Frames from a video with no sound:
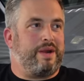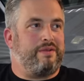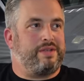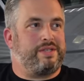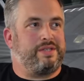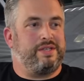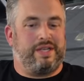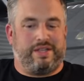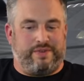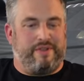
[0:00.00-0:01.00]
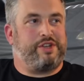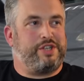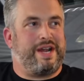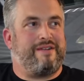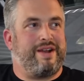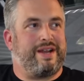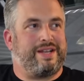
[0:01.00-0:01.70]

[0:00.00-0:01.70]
whereas it's very generic.